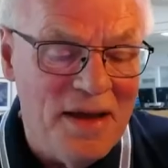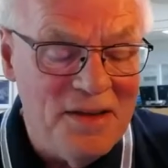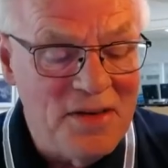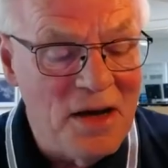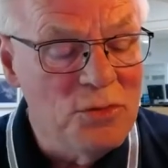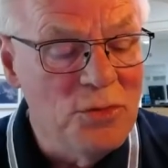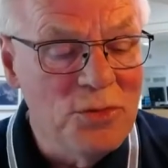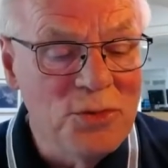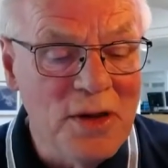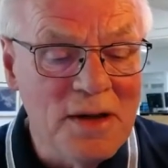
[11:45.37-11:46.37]
Yes, how do we
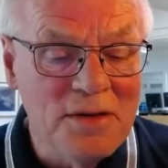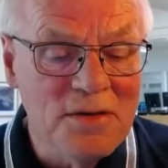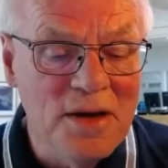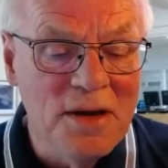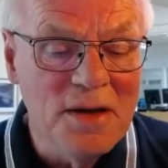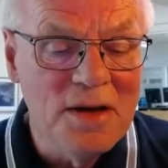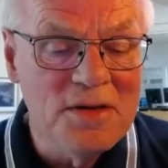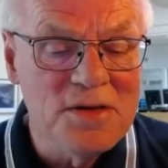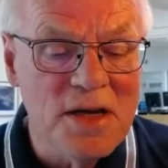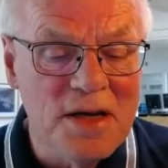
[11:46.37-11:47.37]
do that?
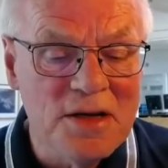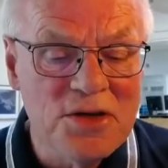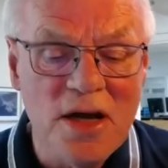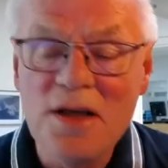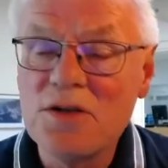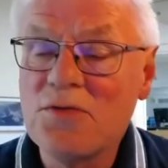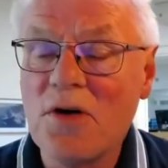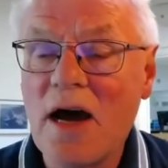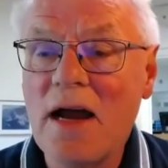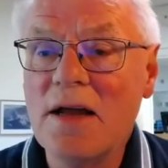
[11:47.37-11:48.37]
It's a challenge
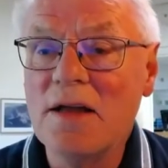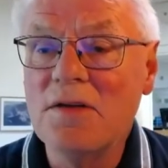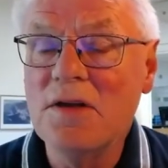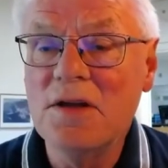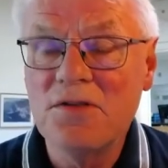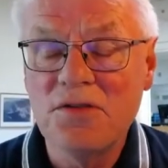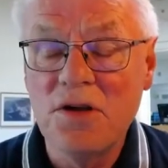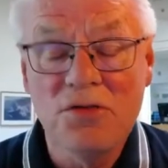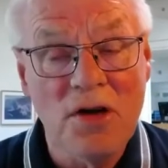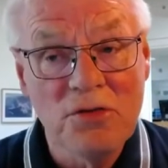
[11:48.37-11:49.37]
for Ireland is
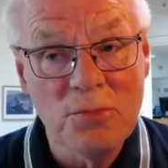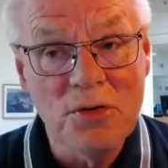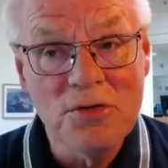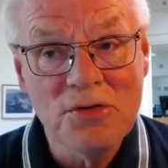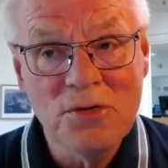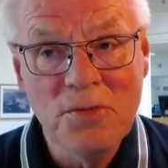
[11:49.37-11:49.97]
the transport.